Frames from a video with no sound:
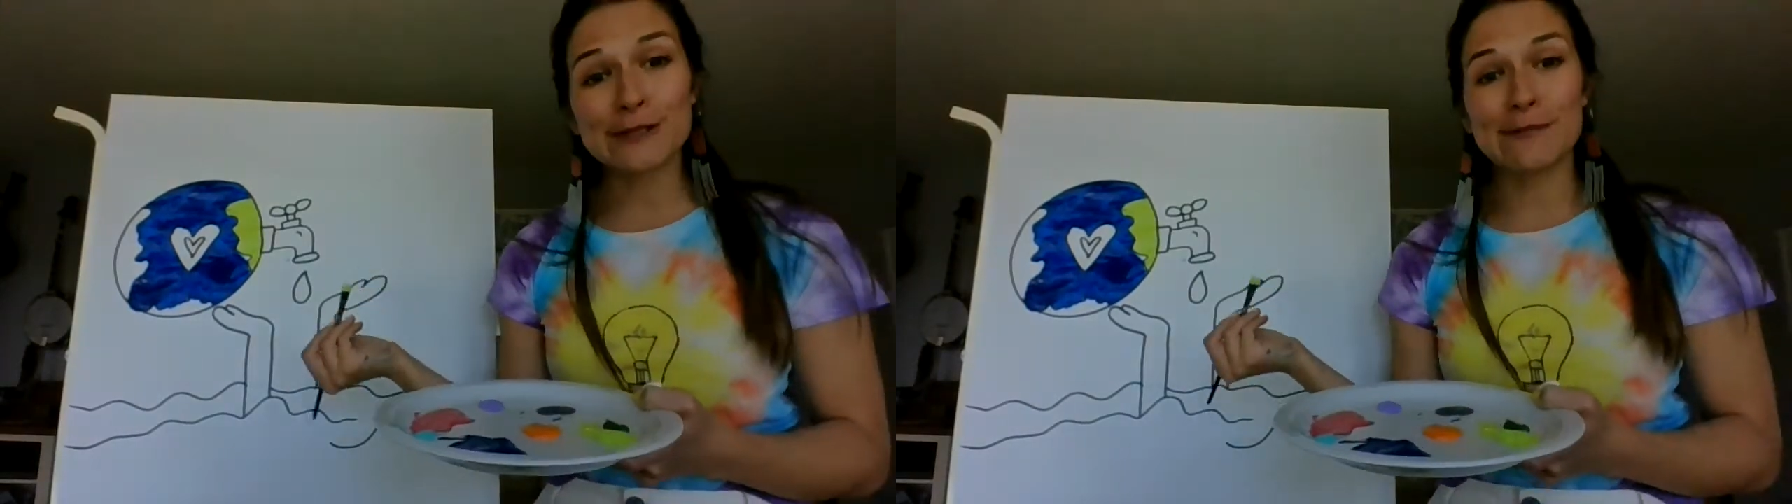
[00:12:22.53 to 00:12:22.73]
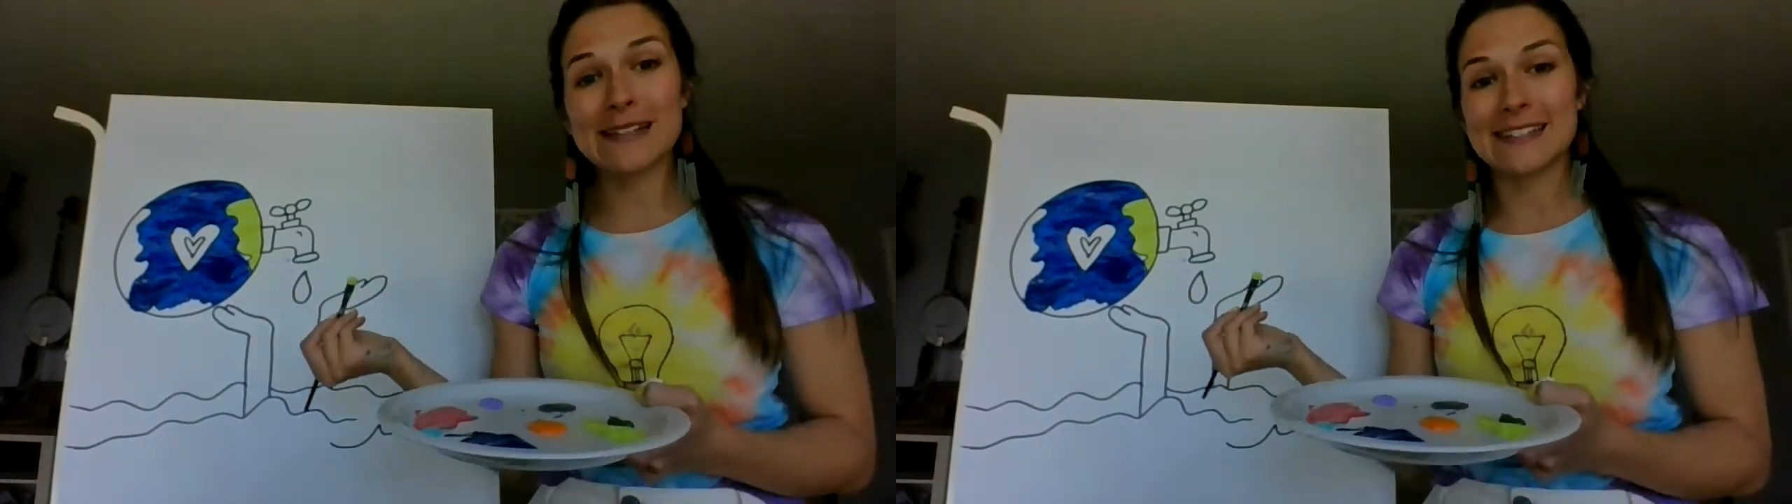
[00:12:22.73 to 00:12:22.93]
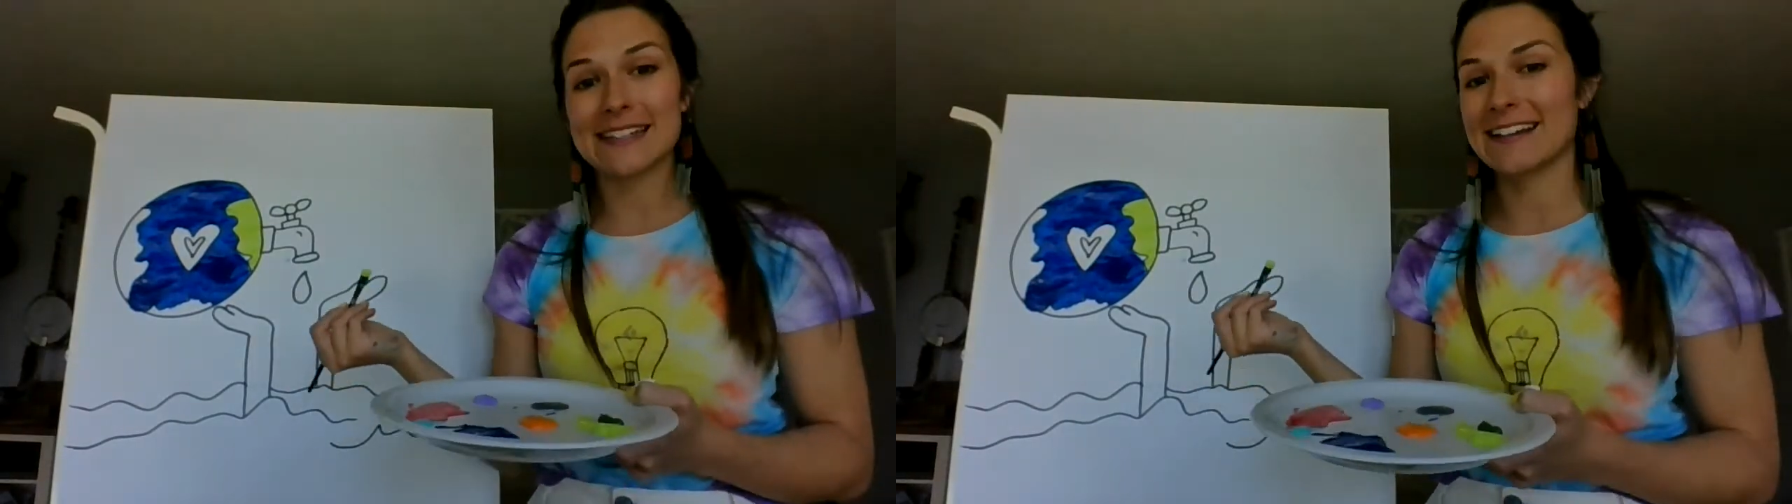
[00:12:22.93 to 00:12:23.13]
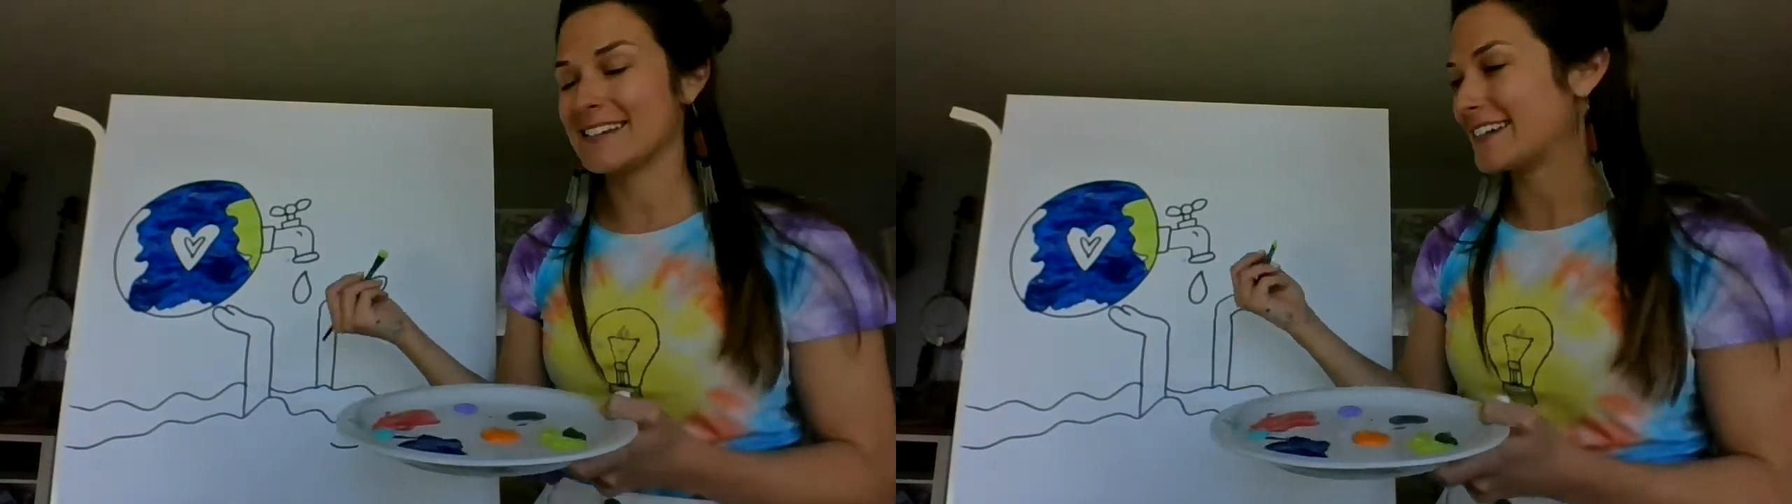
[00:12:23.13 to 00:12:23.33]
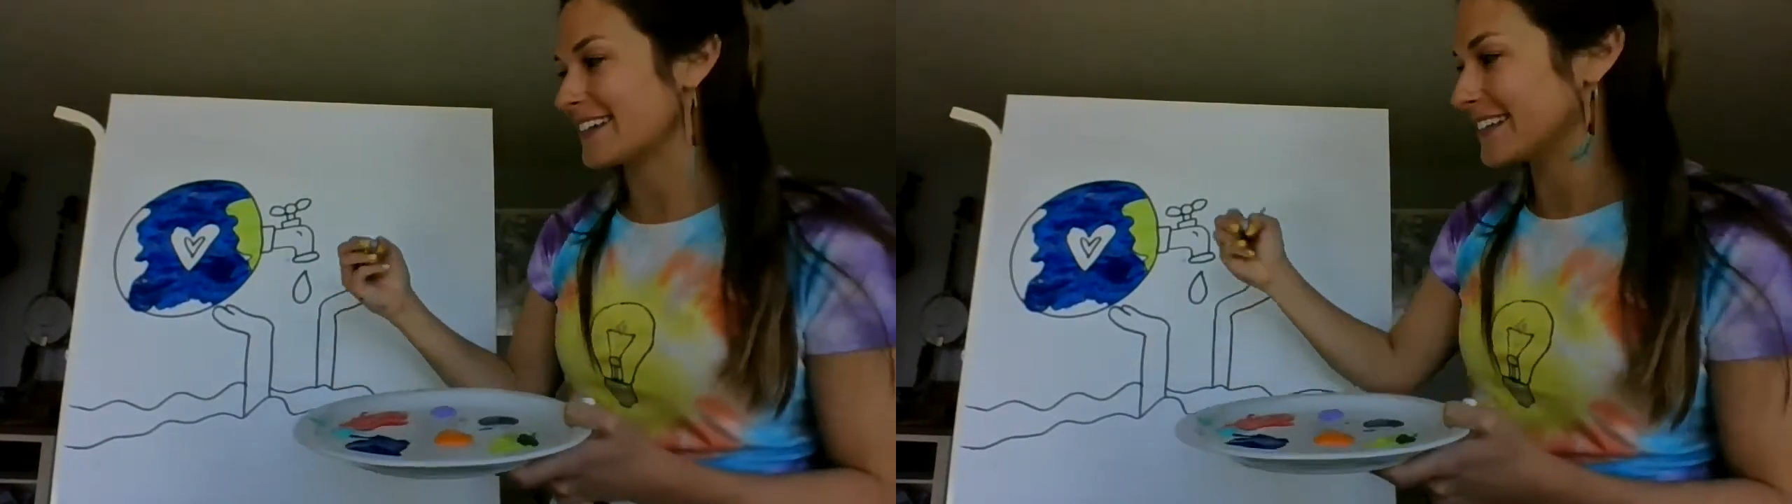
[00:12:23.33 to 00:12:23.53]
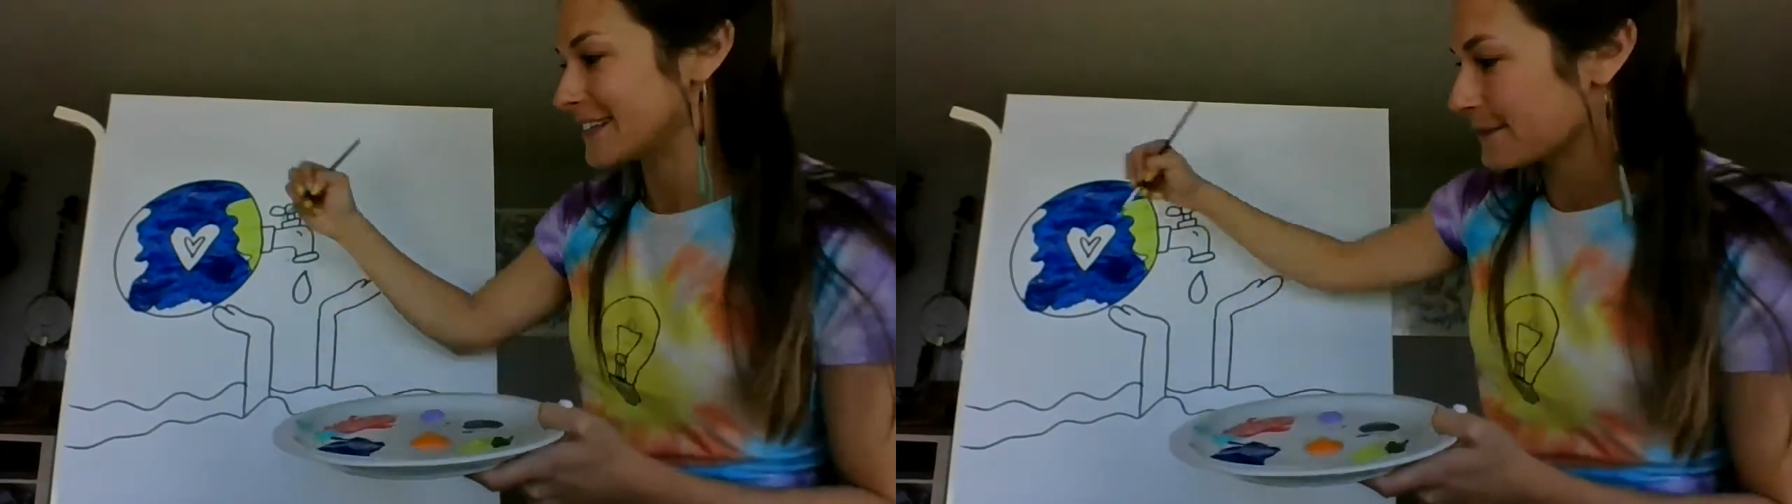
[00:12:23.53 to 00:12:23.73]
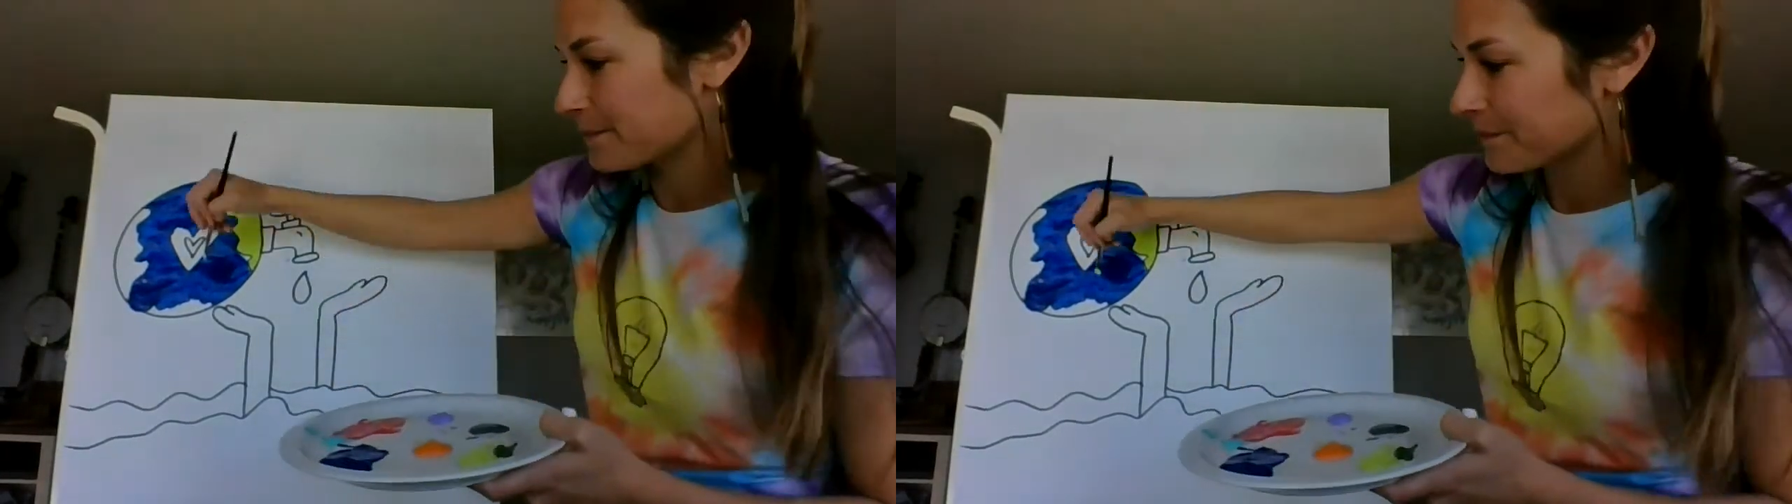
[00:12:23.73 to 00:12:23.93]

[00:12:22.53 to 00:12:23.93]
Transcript: amazing ideas.